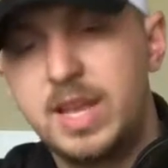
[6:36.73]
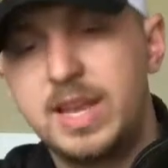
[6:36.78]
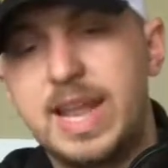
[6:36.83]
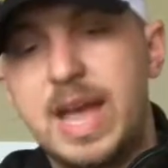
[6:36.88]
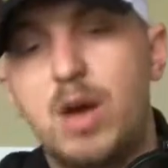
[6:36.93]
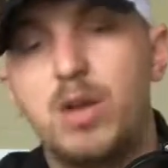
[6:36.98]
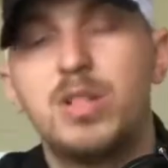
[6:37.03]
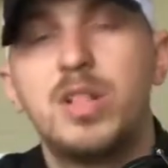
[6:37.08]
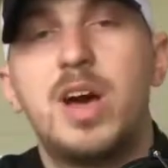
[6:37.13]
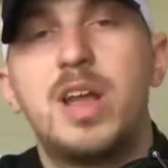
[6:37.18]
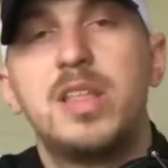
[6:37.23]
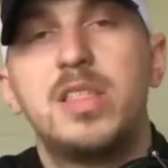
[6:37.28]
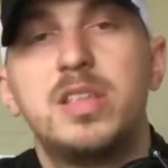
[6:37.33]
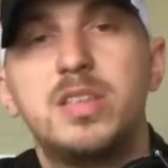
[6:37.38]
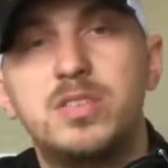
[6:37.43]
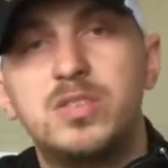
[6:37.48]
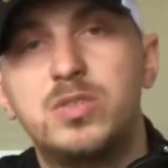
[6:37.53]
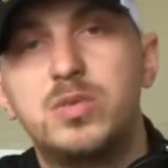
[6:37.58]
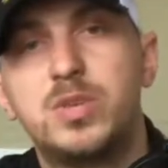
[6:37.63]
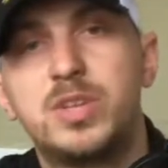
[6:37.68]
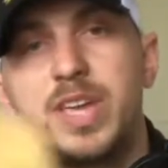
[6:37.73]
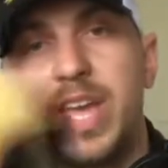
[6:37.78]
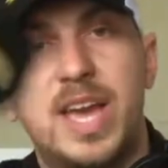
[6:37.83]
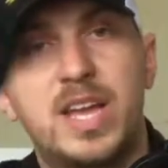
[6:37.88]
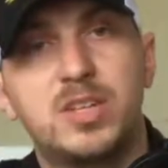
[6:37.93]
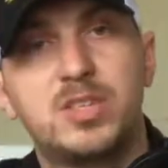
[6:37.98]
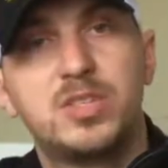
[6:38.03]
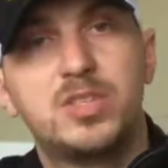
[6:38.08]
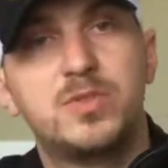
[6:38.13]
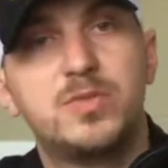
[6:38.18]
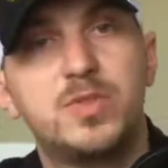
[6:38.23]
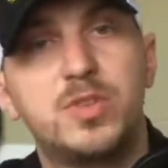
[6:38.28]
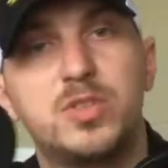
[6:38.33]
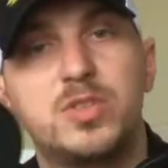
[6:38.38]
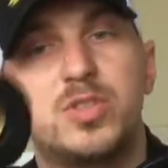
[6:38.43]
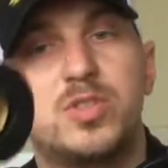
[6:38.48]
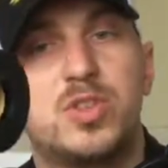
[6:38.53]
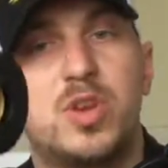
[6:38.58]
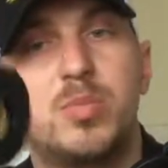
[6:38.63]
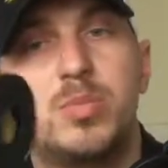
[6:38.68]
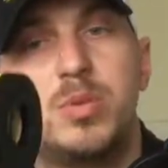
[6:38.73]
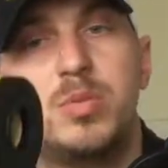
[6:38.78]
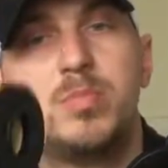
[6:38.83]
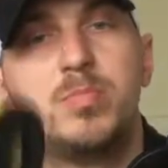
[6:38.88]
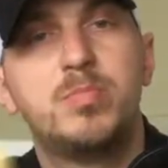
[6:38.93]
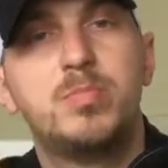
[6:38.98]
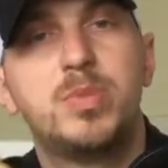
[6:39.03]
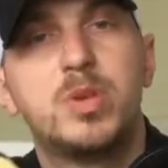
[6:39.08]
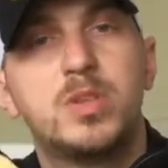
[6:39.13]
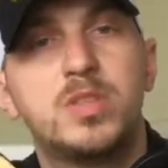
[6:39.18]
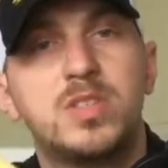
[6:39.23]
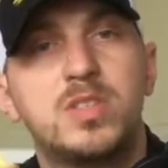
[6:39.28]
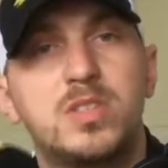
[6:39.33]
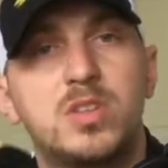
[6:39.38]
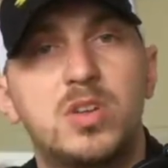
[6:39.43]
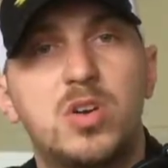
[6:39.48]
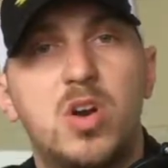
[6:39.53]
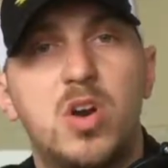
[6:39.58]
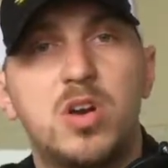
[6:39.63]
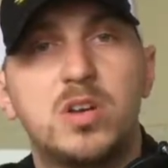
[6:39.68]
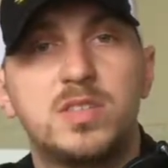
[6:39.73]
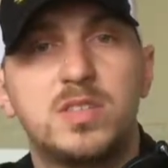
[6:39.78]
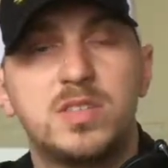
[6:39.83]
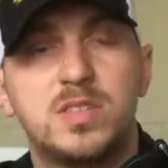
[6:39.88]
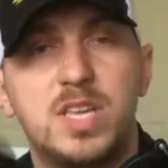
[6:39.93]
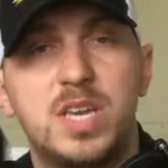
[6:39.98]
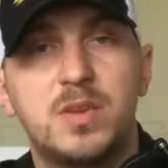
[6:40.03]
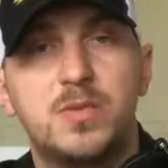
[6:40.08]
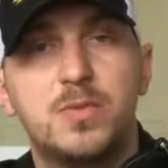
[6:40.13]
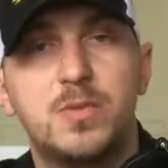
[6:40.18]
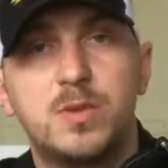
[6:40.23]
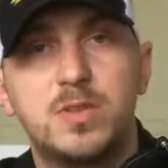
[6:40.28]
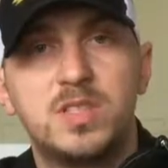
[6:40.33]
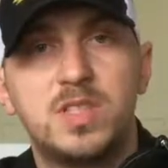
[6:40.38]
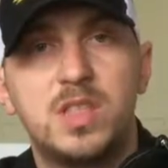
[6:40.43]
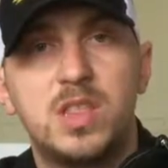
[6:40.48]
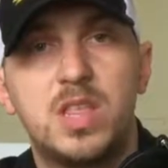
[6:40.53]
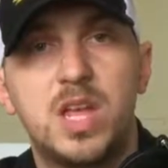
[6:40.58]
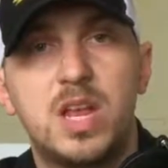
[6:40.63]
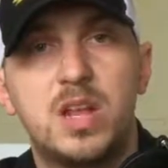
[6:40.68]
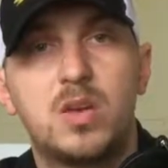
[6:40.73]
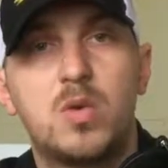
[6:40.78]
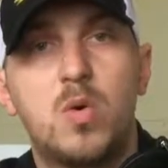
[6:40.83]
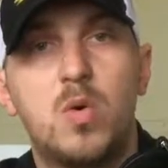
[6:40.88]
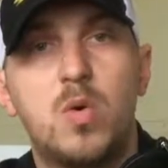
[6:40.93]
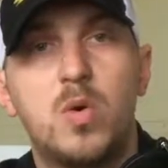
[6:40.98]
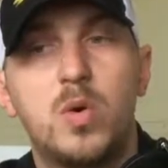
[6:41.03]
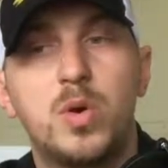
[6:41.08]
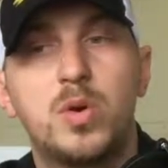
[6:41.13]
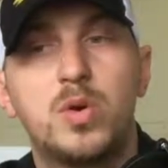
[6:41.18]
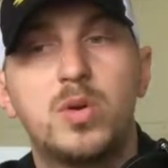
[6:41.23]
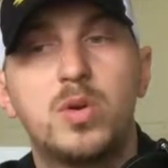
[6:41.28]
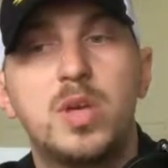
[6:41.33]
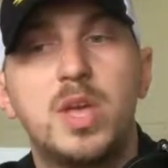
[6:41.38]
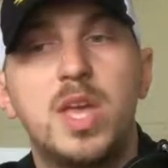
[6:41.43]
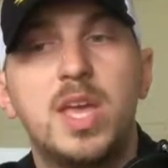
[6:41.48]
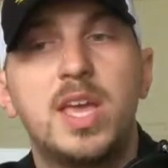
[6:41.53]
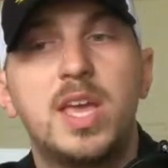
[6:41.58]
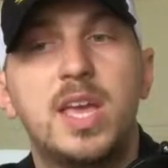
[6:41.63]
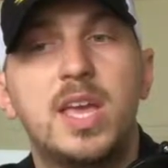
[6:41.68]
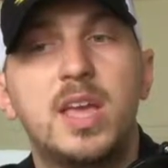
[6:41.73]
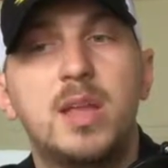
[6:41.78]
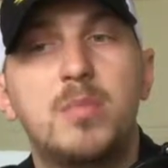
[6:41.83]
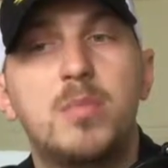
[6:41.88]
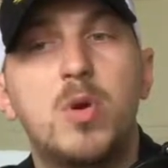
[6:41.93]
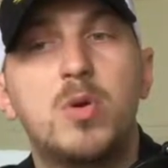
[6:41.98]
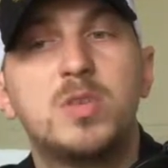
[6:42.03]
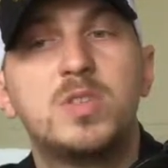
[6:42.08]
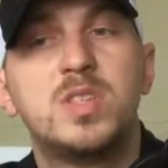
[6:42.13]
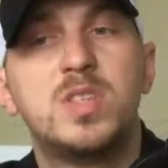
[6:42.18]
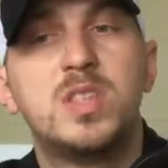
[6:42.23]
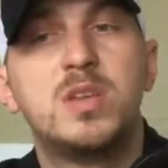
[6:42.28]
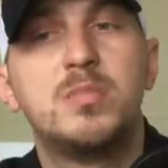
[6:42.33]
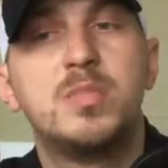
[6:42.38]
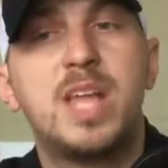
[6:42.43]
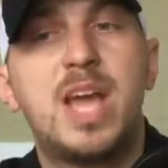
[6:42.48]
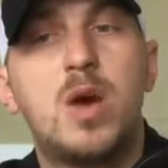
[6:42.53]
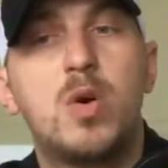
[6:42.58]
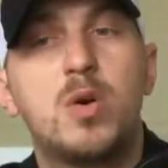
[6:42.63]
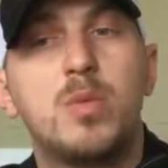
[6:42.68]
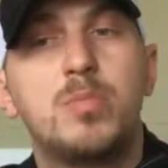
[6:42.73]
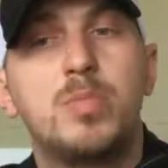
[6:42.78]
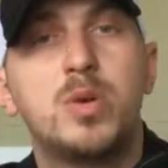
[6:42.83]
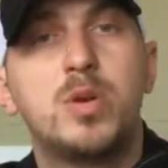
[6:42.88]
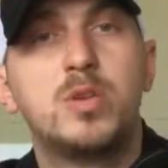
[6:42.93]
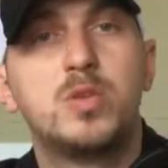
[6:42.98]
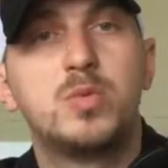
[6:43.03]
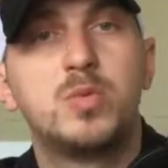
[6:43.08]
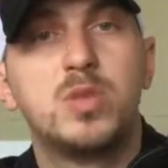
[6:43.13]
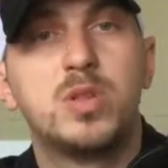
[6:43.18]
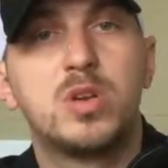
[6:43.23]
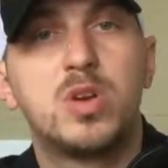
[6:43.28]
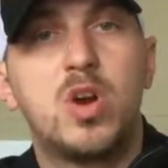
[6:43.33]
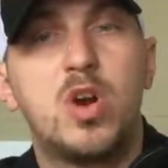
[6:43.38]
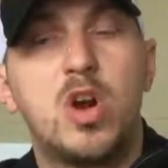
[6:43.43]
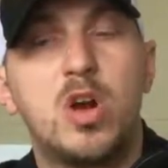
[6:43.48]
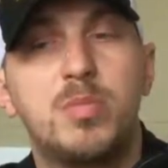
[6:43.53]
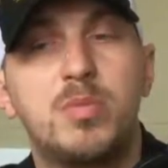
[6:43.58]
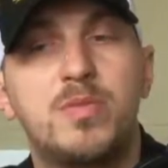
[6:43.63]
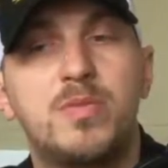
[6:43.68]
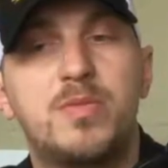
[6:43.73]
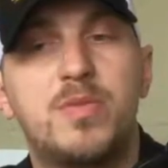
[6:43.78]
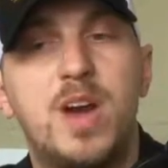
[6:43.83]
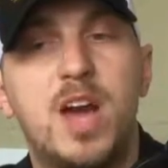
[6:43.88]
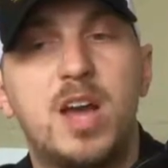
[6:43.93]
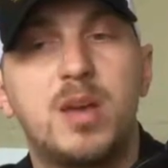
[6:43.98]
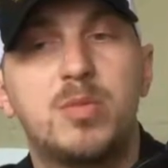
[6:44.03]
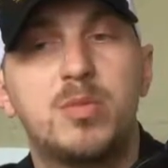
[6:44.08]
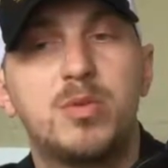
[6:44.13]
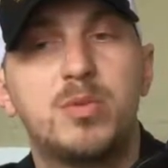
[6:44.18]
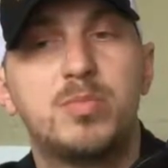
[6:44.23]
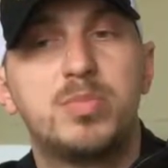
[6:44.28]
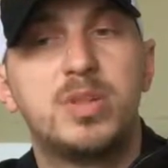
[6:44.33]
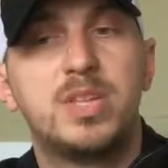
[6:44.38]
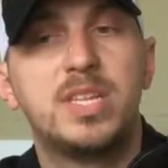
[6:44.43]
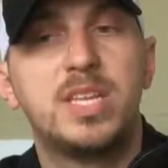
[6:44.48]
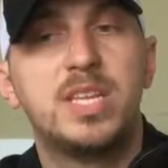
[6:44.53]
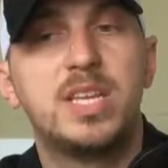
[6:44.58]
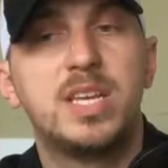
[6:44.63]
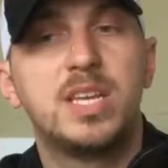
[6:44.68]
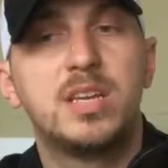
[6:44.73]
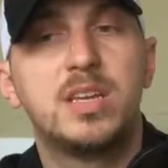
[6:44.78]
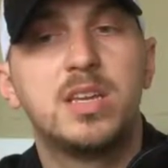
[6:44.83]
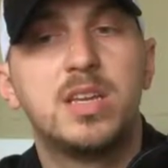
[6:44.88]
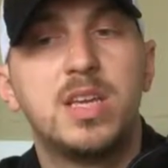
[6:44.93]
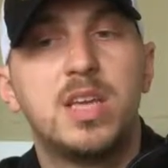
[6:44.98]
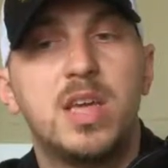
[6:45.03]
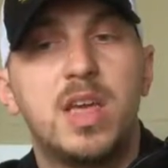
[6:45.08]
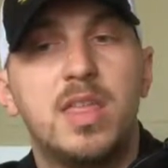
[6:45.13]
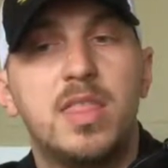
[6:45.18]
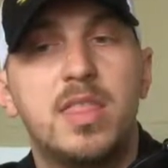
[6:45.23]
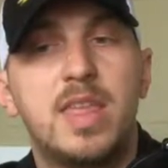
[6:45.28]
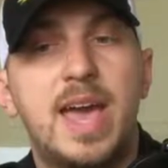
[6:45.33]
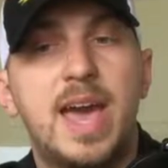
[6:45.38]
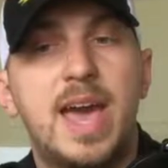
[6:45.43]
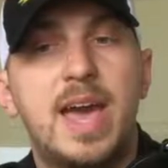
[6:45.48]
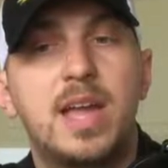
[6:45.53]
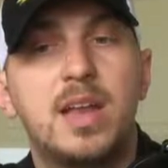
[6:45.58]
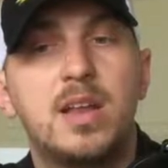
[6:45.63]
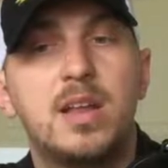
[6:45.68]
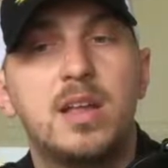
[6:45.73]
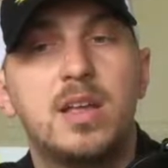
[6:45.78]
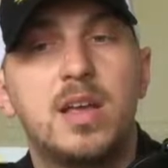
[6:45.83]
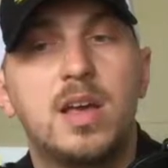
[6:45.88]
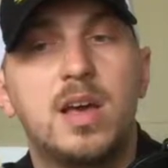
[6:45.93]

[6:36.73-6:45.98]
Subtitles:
Now, a lot of these newer canister filters are being built into cars that take full synthetic oil, and most of them now are built with a carbon fiber pleating that